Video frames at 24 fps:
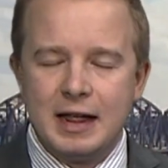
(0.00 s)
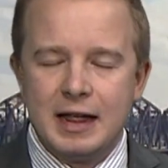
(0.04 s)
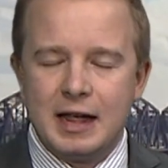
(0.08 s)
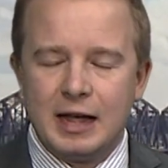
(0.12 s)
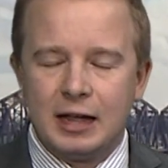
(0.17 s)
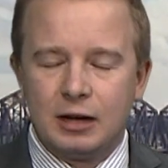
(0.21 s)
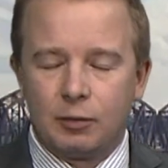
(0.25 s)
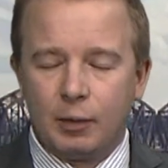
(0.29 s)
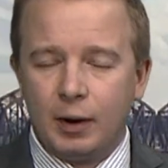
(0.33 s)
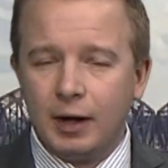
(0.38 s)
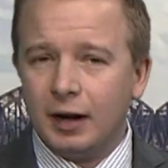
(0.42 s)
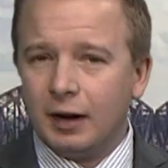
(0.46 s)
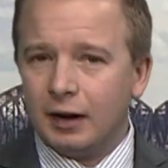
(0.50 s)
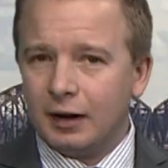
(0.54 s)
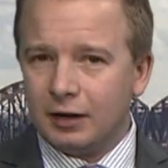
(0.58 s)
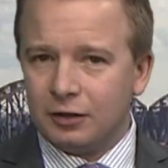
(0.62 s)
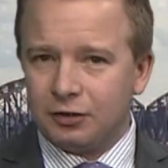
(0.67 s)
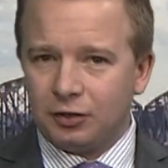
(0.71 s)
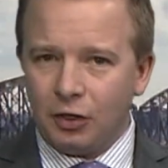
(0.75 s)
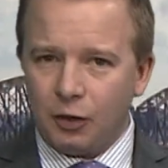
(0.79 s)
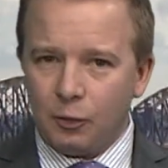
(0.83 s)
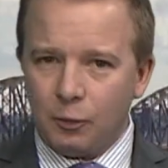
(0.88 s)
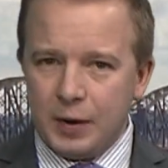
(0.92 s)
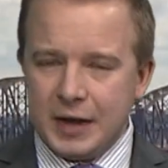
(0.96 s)
And right on into
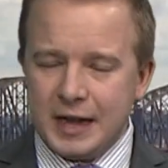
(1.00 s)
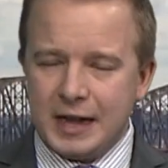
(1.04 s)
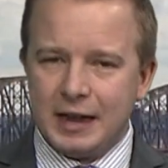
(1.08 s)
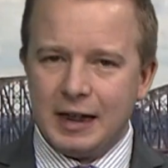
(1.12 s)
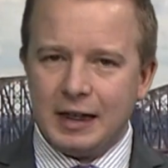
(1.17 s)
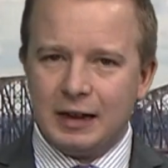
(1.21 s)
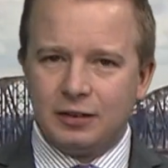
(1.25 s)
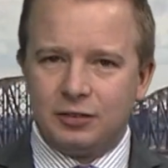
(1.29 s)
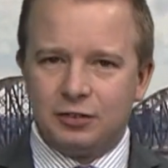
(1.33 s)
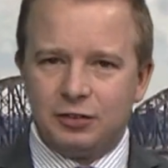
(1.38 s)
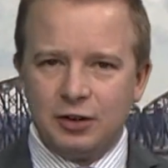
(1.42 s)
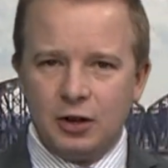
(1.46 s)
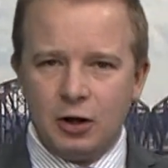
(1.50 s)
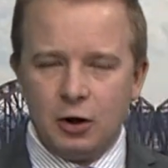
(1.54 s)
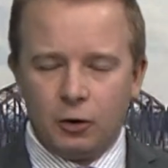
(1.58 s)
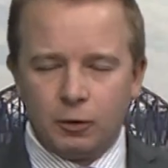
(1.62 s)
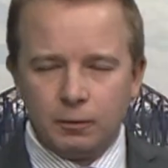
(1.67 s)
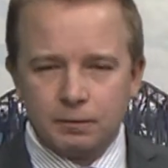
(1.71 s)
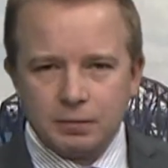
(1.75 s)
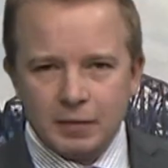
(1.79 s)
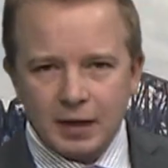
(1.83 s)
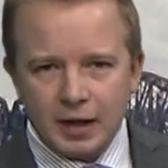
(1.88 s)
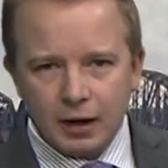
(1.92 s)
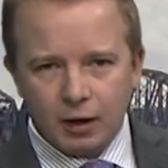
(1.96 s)
the weekend too,
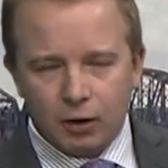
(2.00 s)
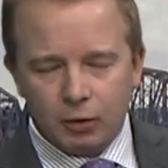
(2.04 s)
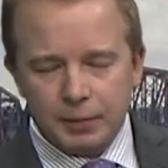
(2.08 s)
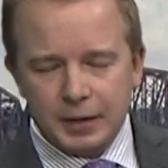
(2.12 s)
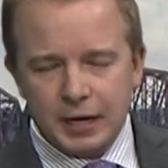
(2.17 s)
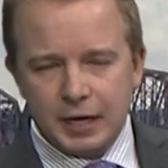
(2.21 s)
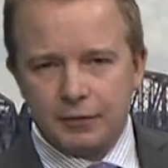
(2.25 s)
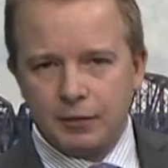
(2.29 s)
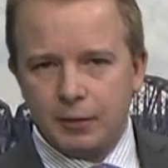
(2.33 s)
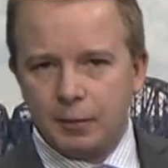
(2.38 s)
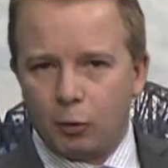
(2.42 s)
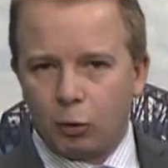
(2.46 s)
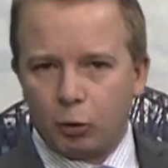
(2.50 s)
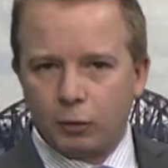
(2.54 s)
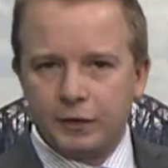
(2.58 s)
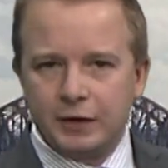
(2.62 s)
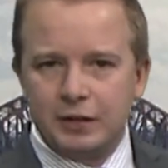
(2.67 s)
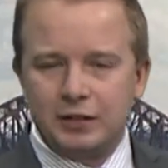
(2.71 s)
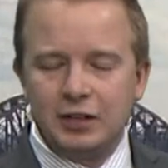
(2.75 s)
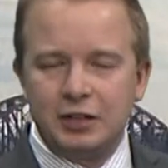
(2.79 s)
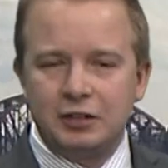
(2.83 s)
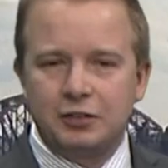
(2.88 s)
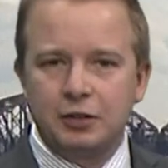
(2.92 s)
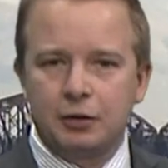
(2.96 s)
I'll be giving more of a
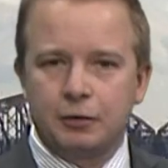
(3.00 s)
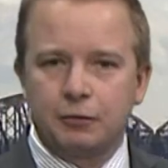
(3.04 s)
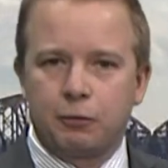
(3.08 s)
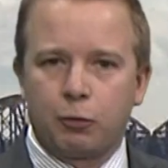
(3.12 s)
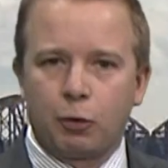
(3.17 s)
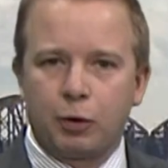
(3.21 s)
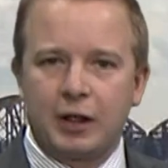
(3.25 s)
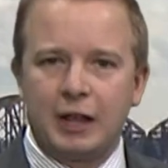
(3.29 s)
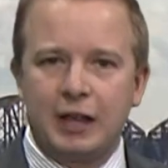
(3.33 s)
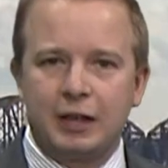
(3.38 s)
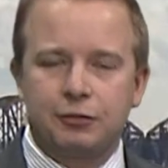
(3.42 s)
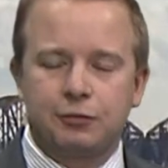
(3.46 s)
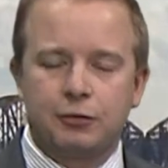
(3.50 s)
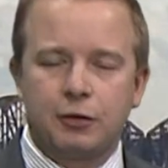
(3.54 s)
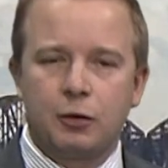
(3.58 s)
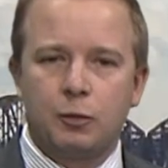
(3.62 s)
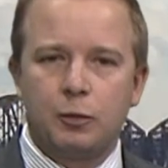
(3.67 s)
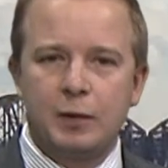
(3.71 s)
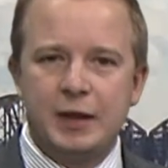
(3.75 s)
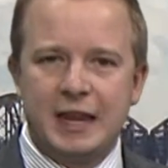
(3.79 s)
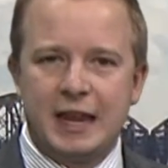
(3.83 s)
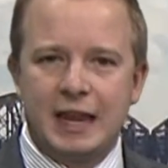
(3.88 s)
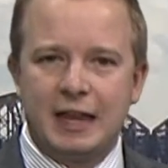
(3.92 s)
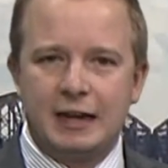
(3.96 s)
detailed forecast for the
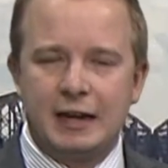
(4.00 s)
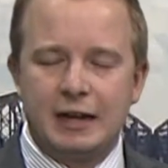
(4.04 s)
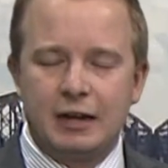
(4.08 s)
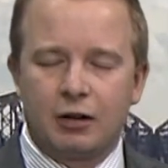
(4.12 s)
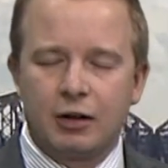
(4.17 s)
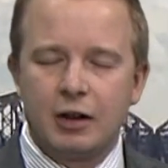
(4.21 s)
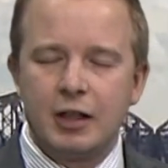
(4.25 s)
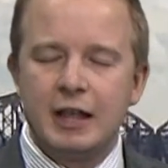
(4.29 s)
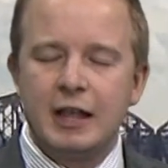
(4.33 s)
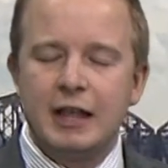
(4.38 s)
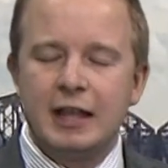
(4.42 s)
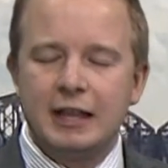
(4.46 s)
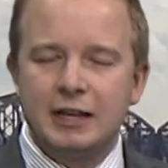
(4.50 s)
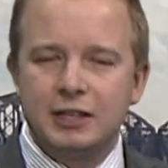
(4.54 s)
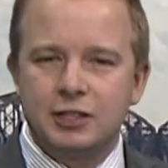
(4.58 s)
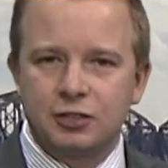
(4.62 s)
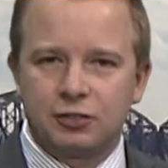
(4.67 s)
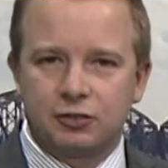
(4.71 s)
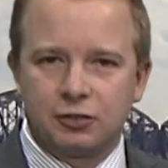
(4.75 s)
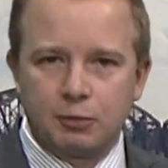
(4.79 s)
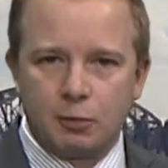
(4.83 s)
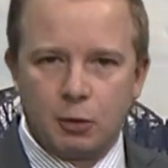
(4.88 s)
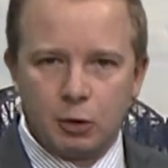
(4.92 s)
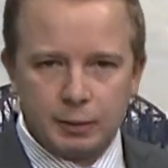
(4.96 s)
weekend here in
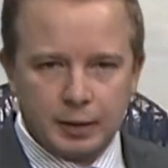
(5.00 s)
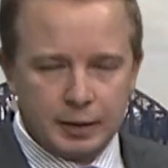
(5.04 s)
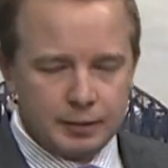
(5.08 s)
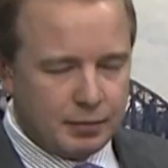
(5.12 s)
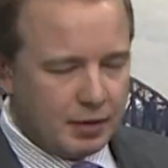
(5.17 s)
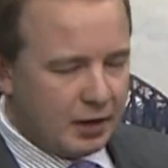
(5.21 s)
just a moment.